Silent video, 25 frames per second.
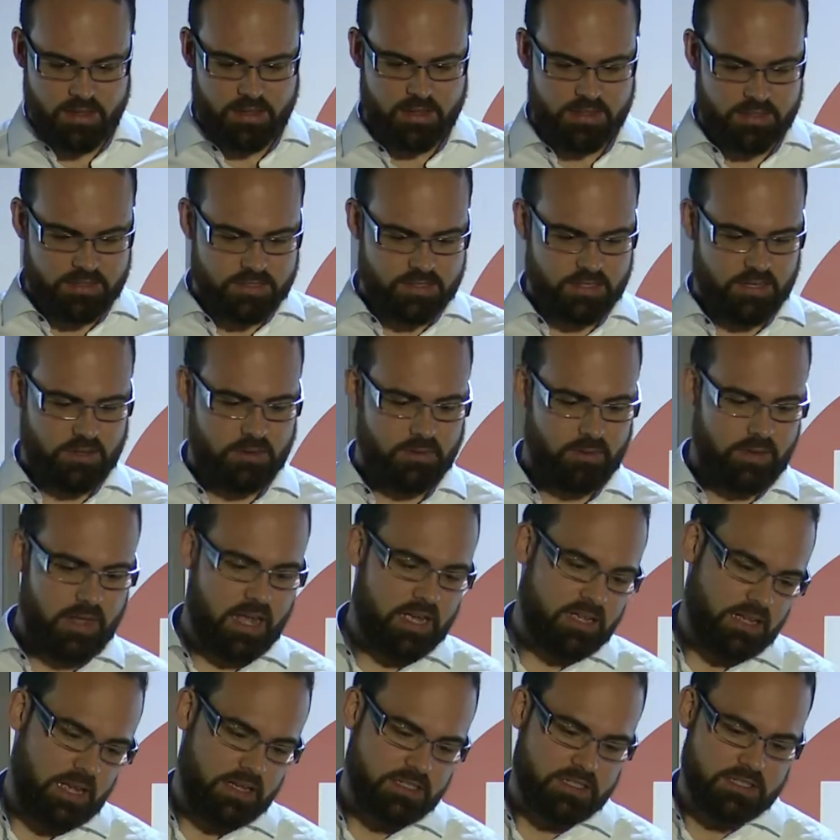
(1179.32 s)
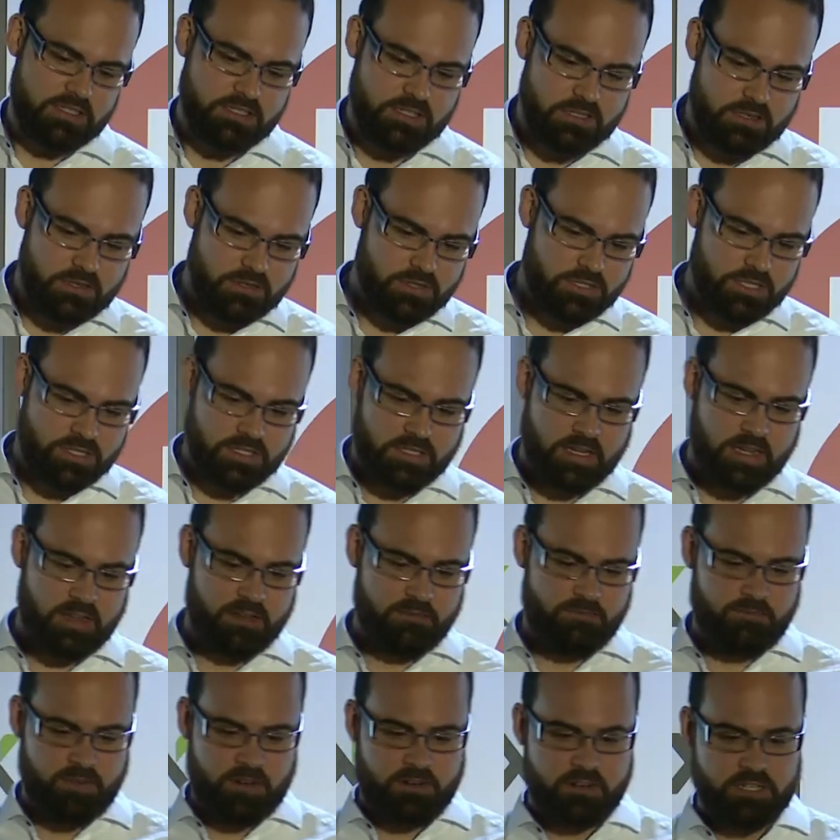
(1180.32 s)
So as a solution, yeah,
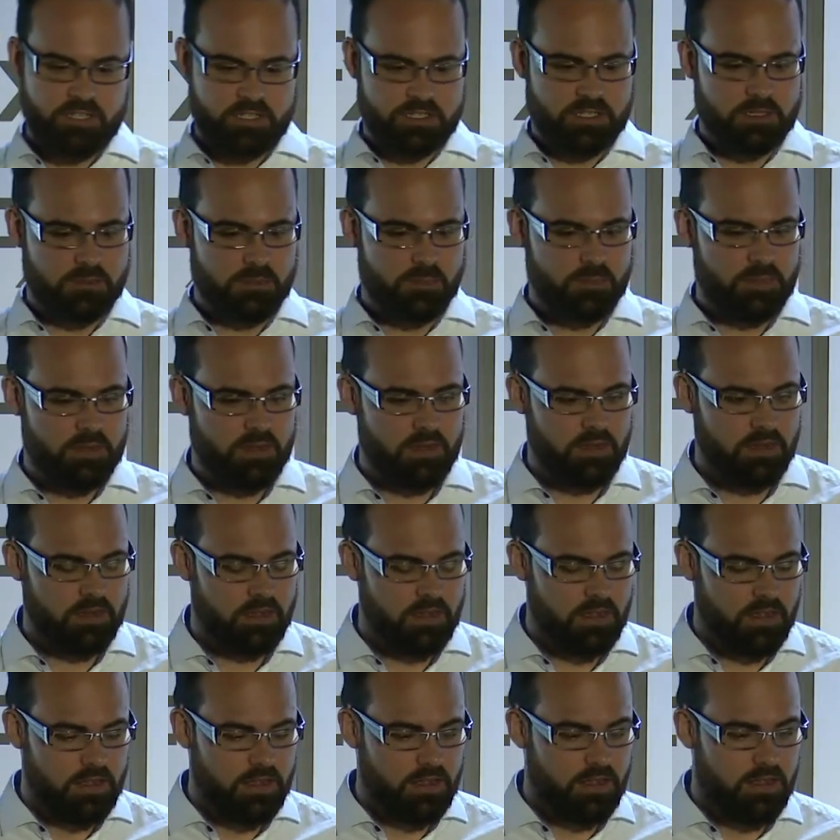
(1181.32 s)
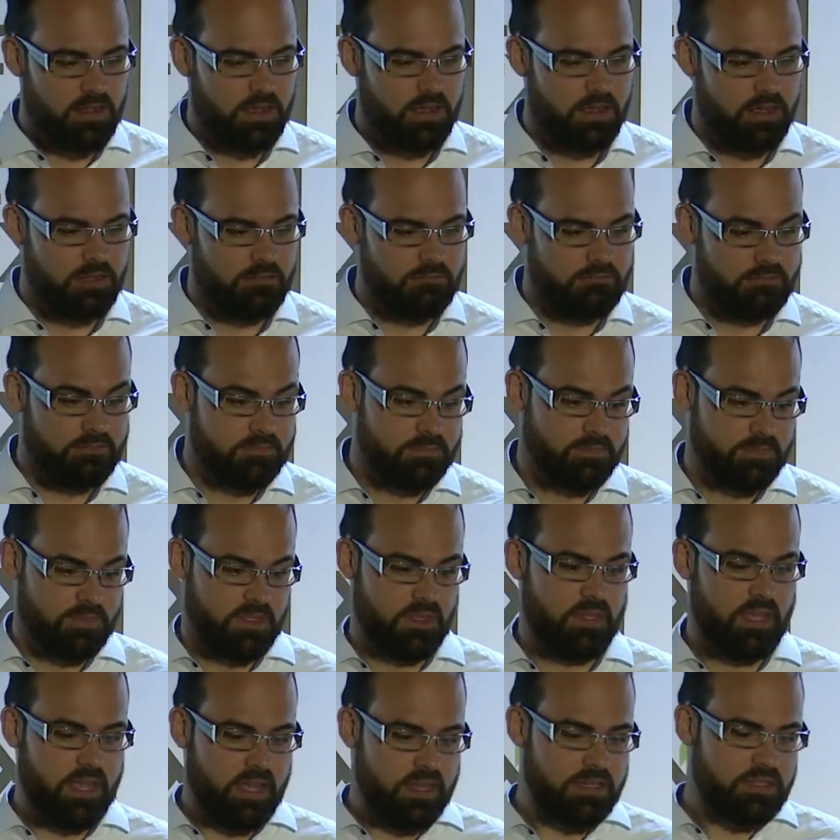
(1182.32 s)
very simple. You
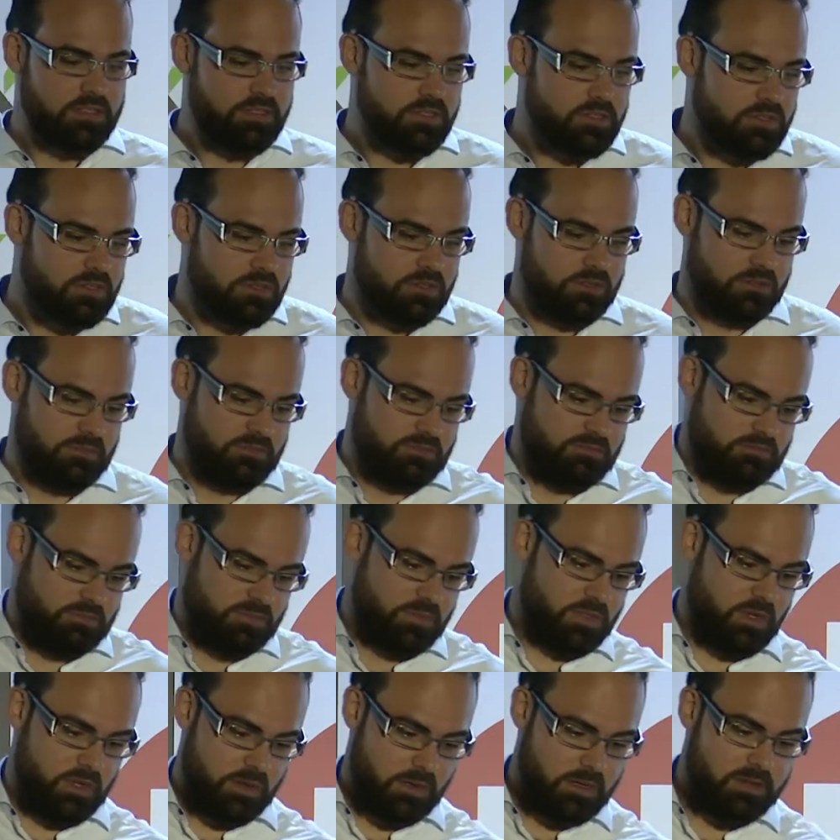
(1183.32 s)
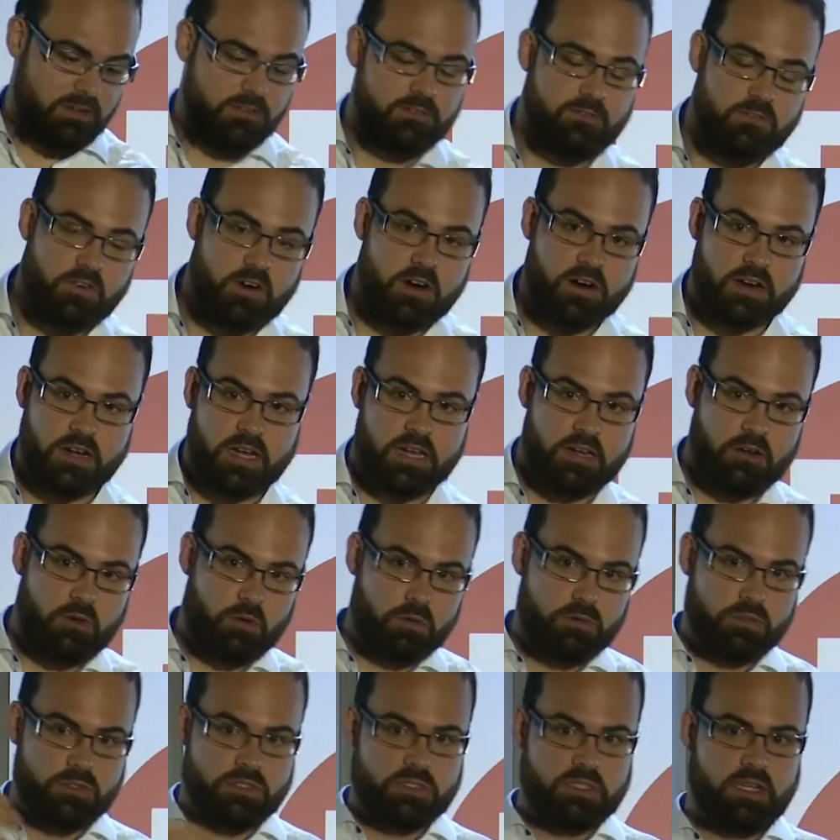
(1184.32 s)
can do Fargate
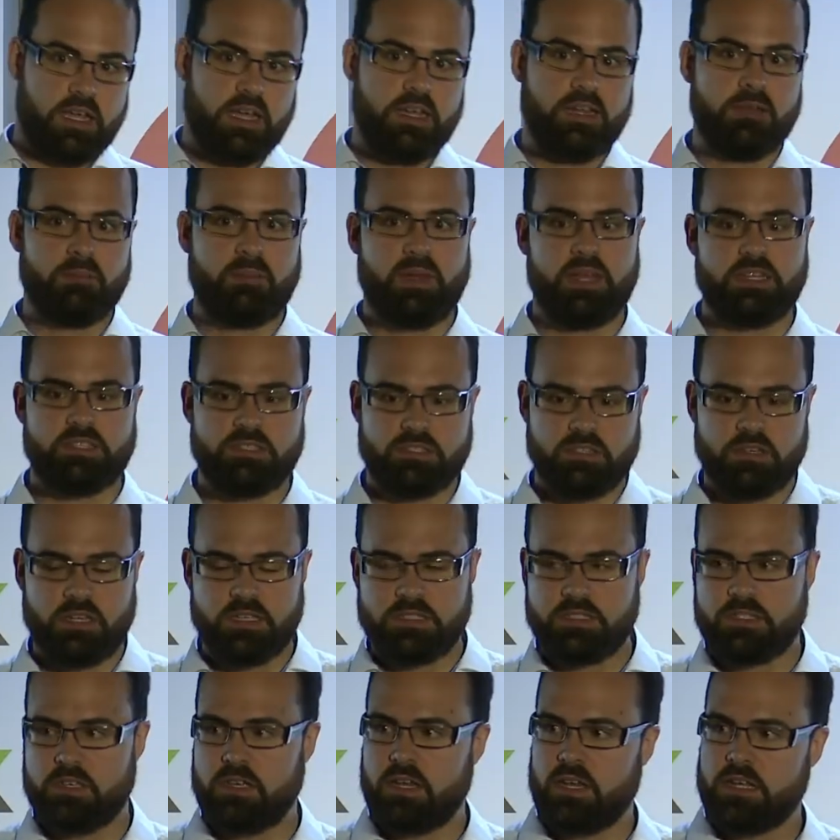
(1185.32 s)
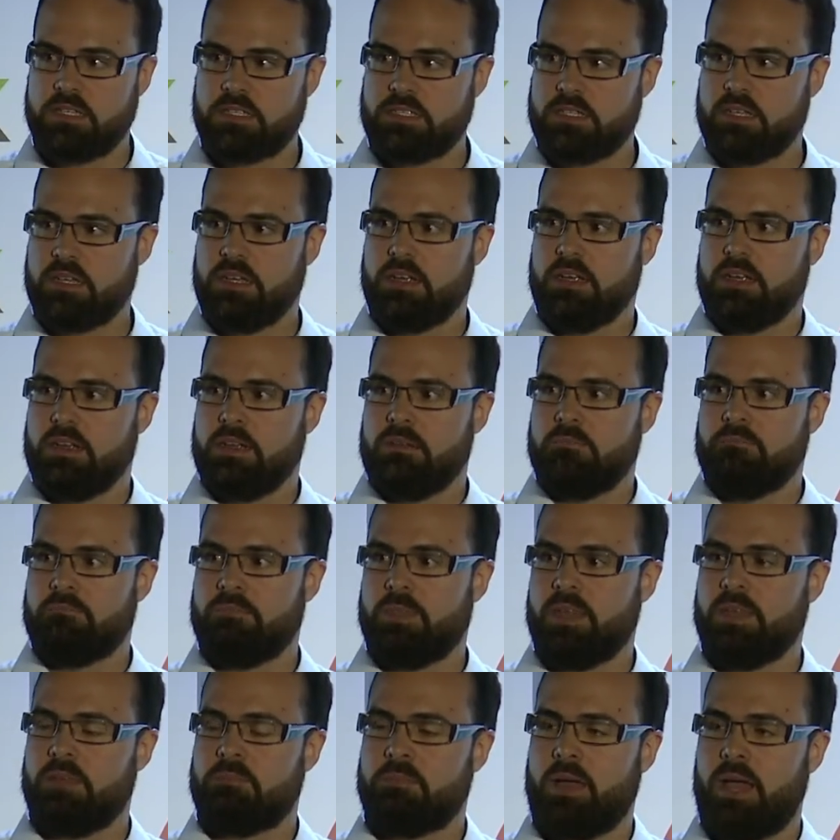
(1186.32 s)
auto-scaling based on SQS.
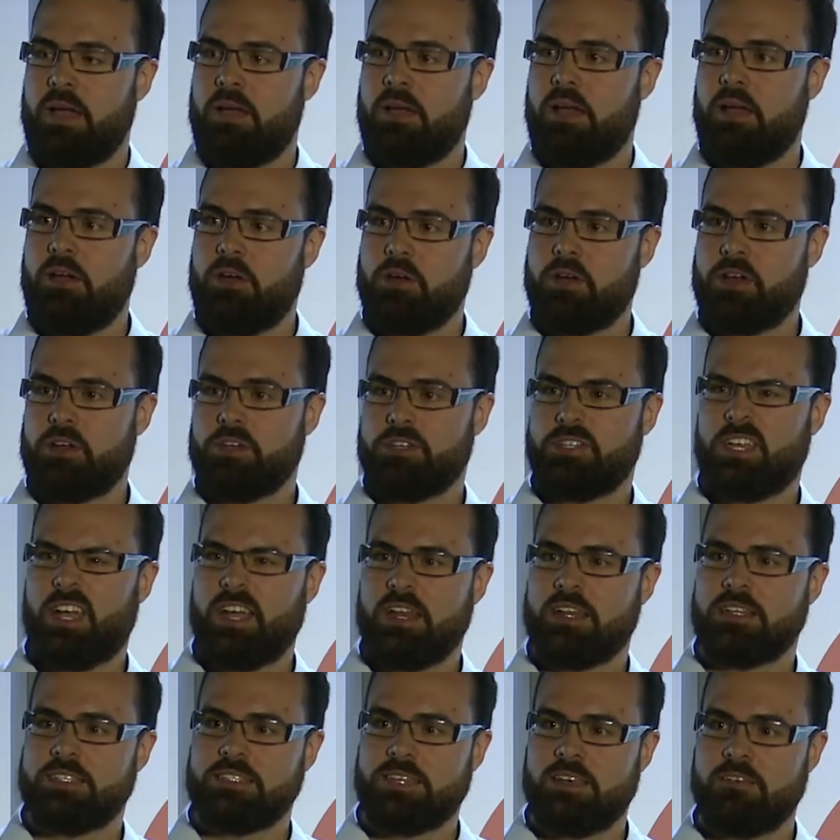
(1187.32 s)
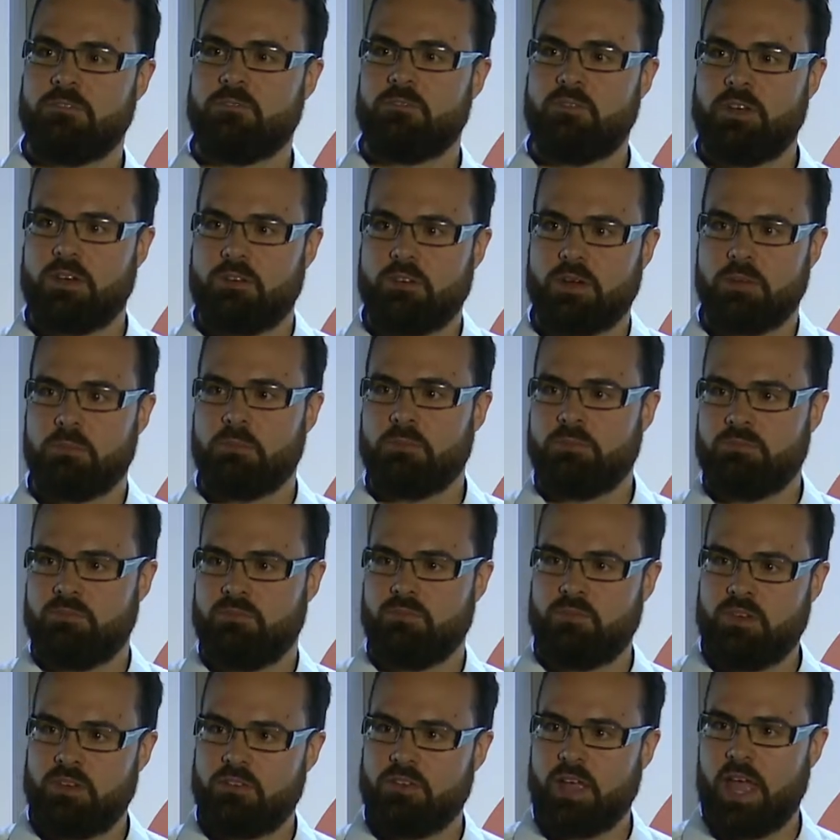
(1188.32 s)
Our containers have very,
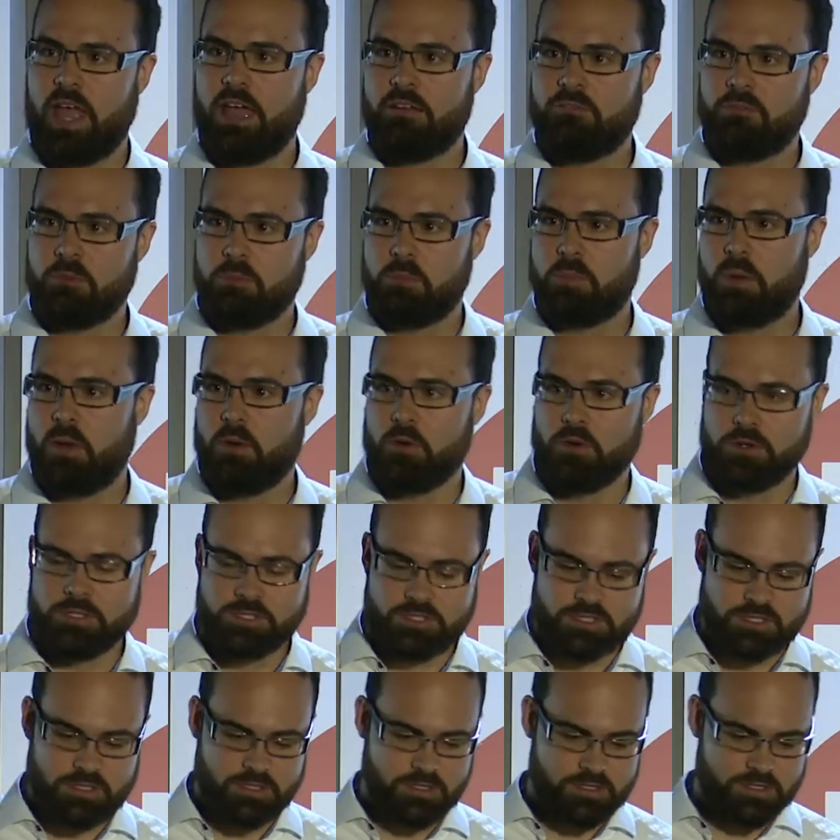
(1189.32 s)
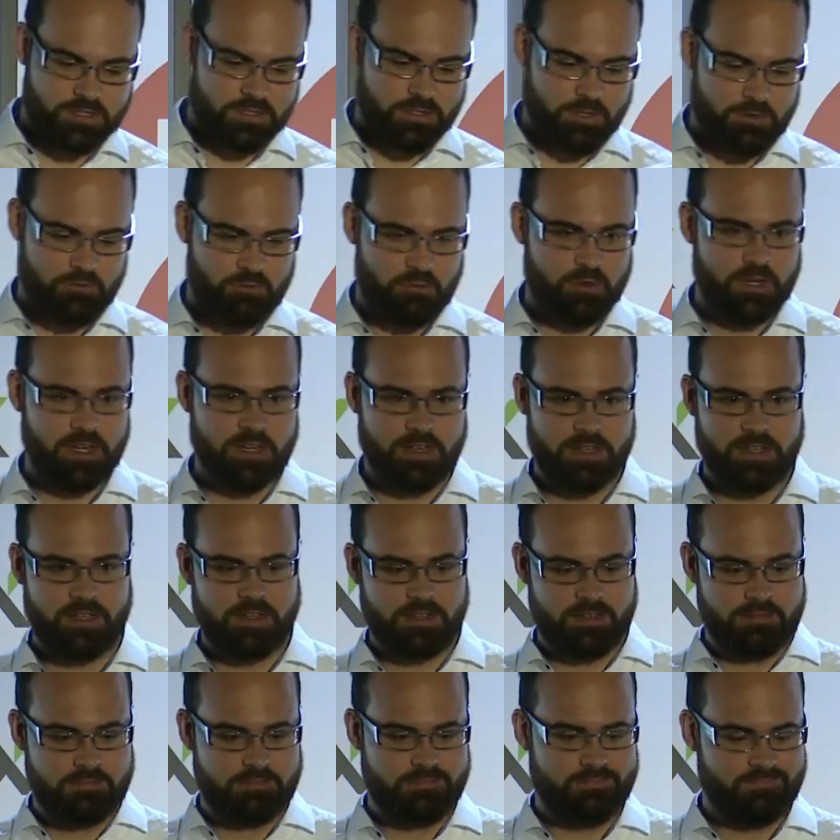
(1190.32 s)
very heavy bones, so it's not really
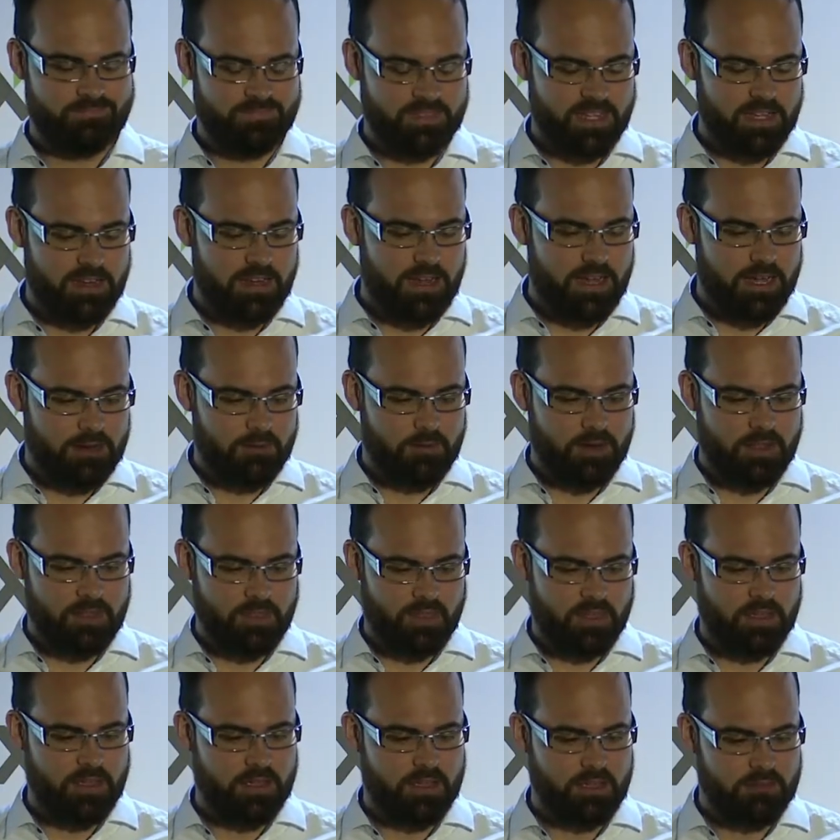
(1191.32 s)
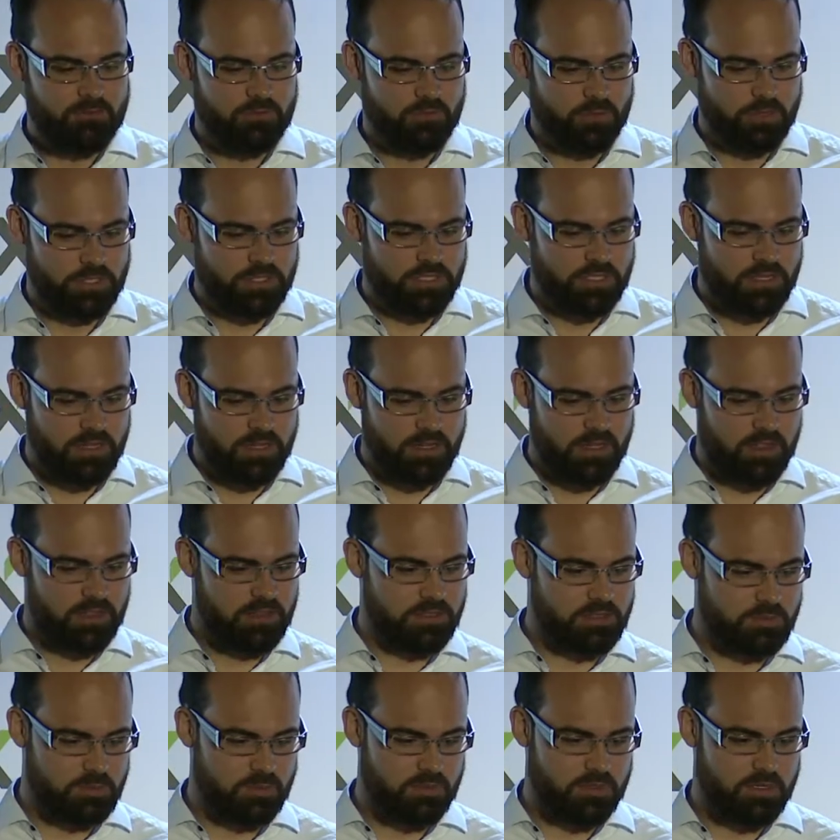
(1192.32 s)
a lightweight thing, unfortunately, at
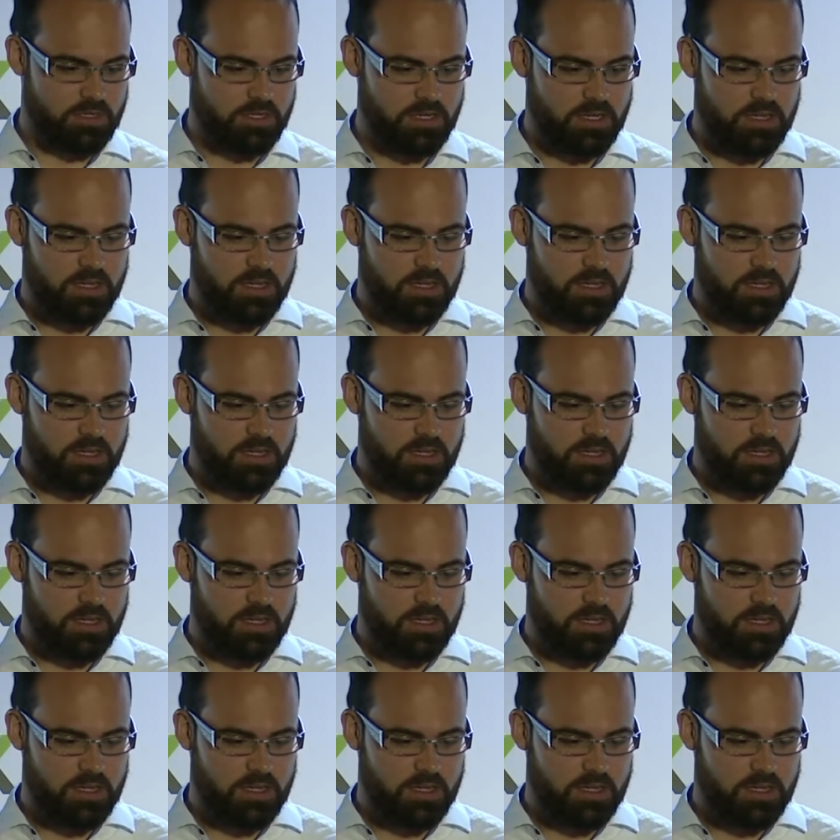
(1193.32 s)
this point.